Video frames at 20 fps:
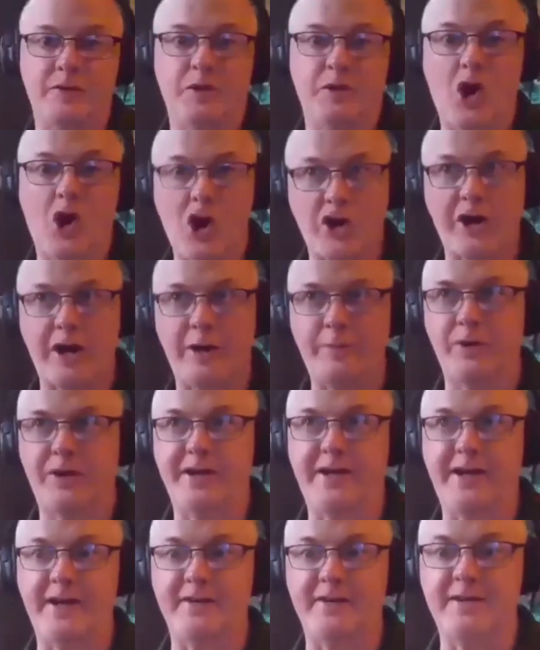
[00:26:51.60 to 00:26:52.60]
aren't able
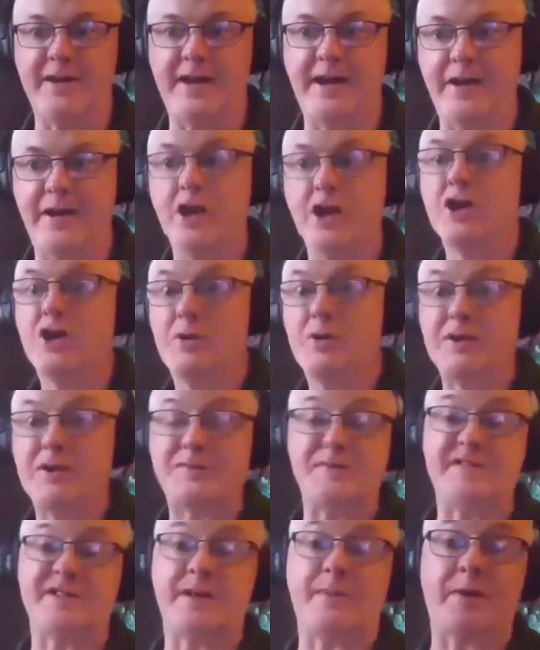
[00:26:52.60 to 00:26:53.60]
to get that, there must
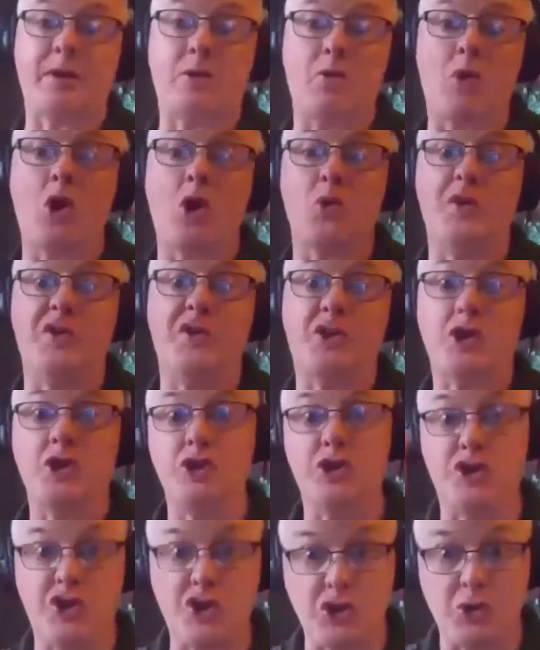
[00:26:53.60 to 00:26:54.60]
be something wrong with
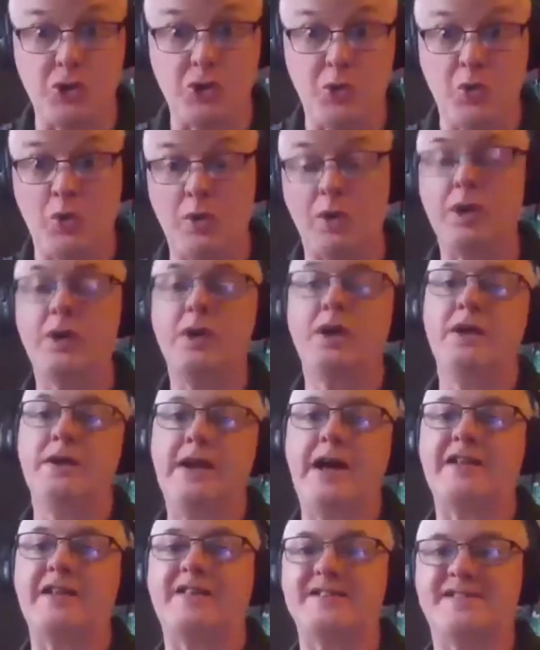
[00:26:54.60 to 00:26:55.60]
you,
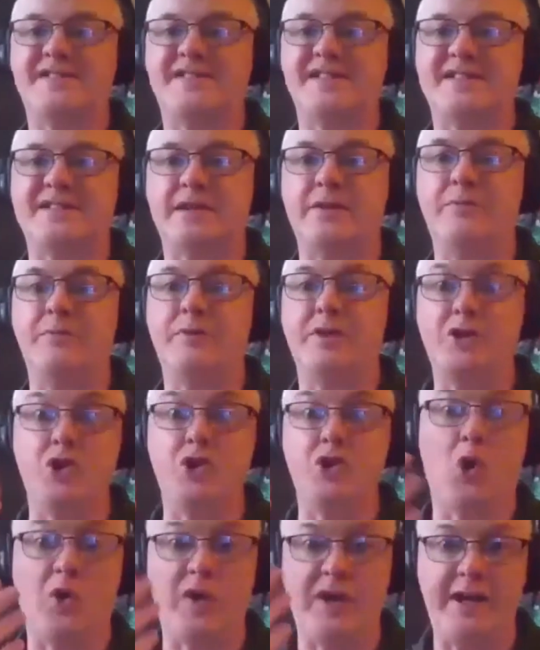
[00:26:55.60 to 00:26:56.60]
not the system
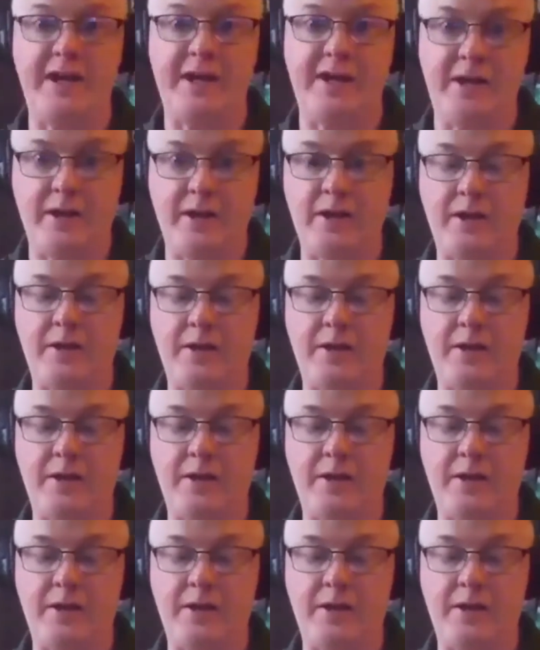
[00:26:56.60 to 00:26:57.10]
you're in.